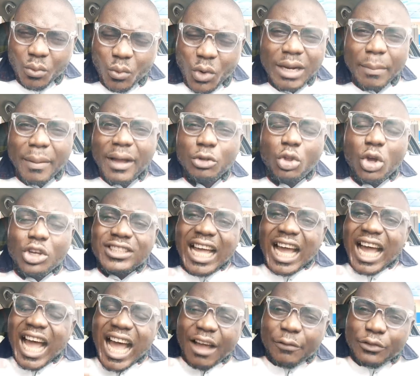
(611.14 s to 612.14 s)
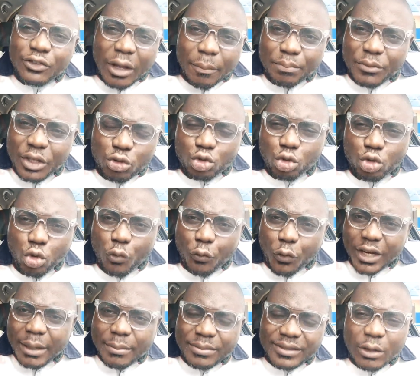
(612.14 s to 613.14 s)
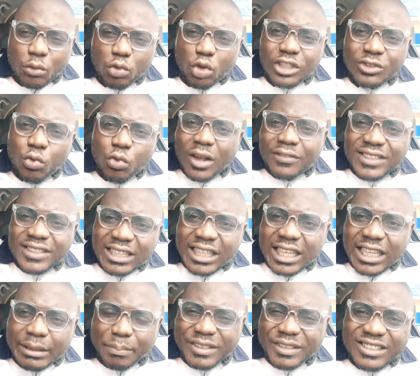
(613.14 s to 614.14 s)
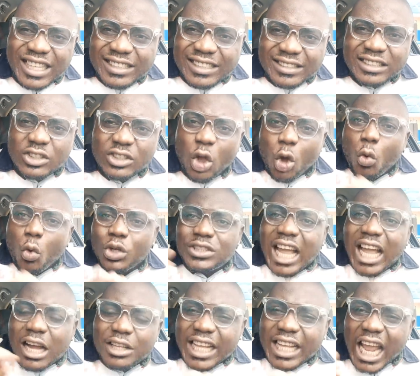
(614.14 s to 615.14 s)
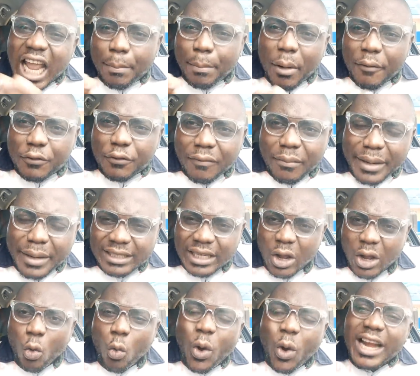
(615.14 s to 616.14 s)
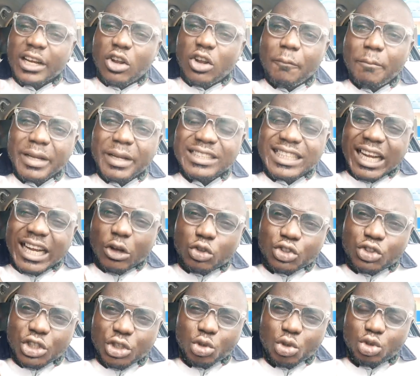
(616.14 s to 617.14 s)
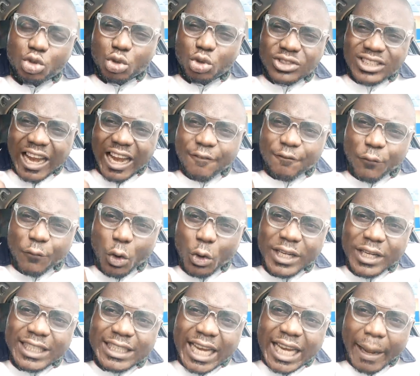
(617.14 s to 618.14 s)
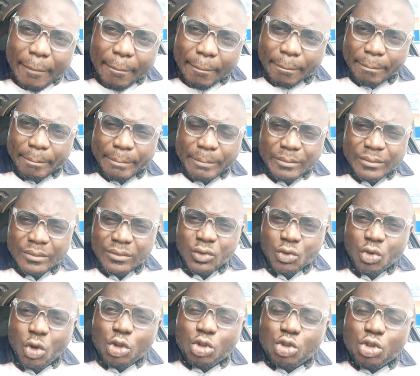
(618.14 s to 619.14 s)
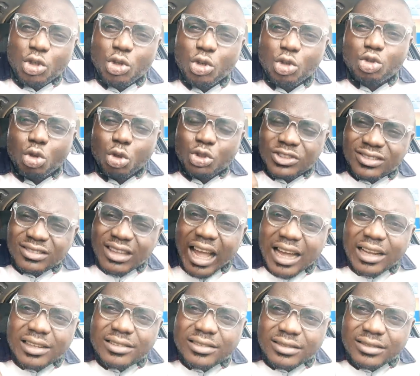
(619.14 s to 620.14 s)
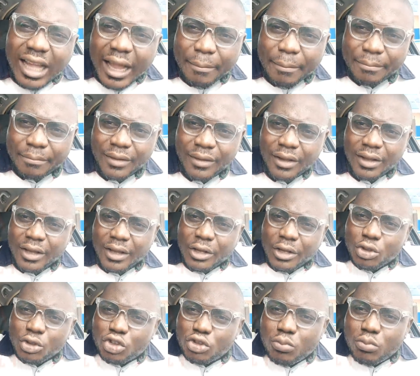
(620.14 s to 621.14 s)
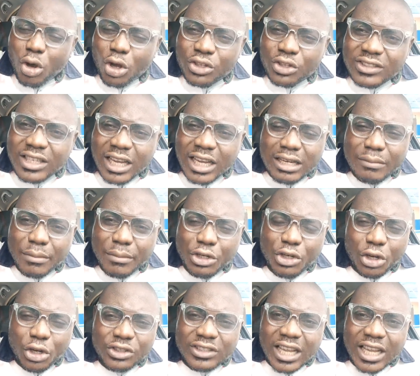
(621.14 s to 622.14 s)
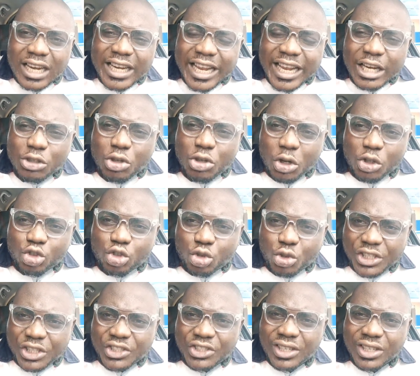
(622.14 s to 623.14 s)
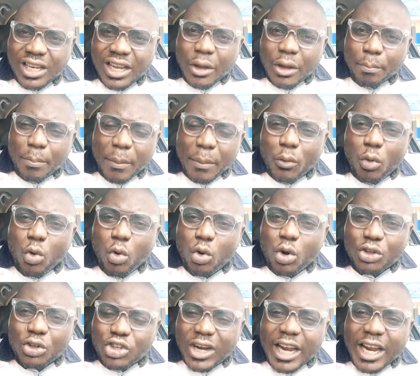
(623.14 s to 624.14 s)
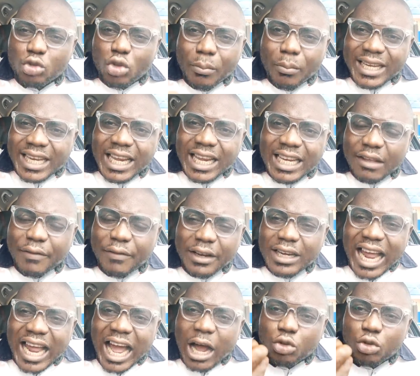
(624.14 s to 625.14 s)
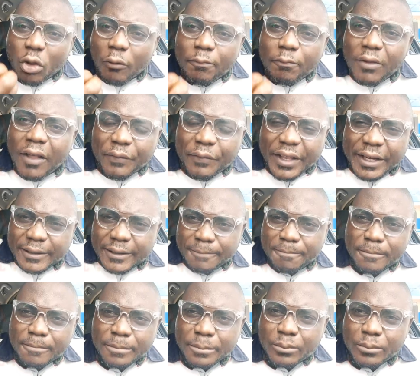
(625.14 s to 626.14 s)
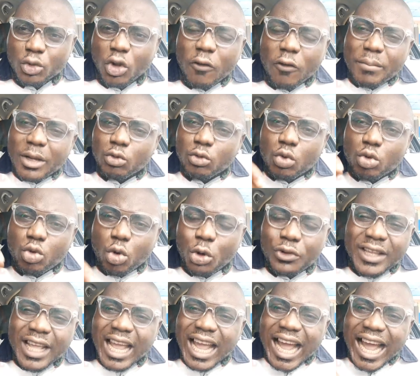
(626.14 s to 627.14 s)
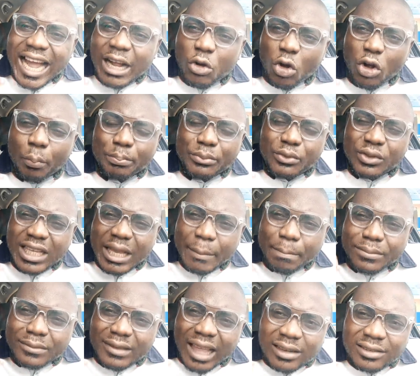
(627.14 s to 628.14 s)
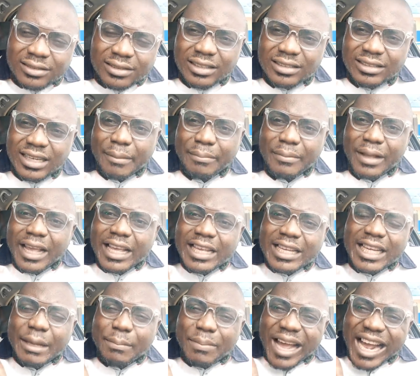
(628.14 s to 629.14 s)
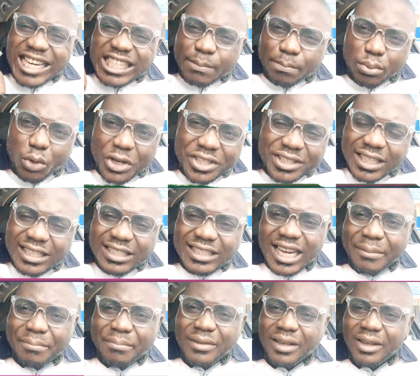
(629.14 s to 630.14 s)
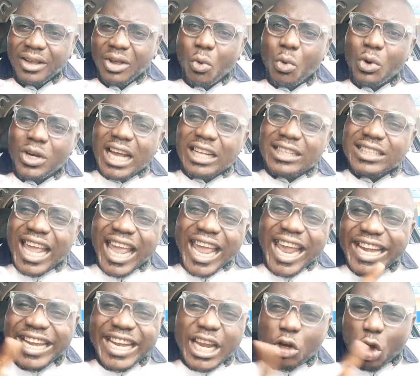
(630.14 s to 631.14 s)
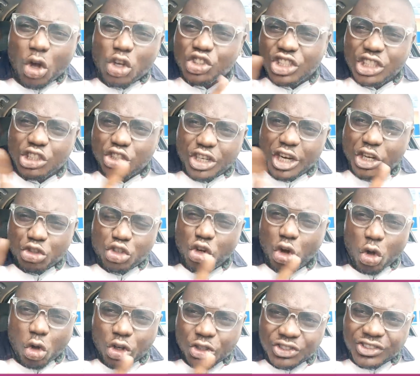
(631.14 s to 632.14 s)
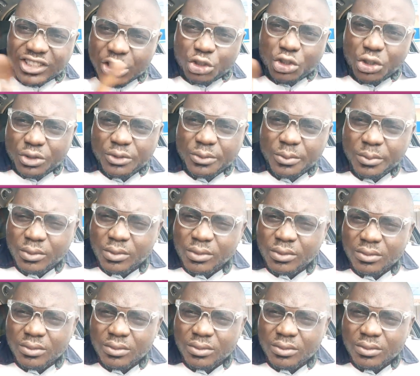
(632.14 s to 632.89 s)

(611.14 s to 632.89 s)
What about those that have something to do for themselves? Those who have started businesses without the help of government? Why government continue to siphon them? Continue to tax them? Small scale, medium scale industries, people who try to make a living out of nothing. Government will go there and keep taxing them, keep exploiting them without any consideration or concession.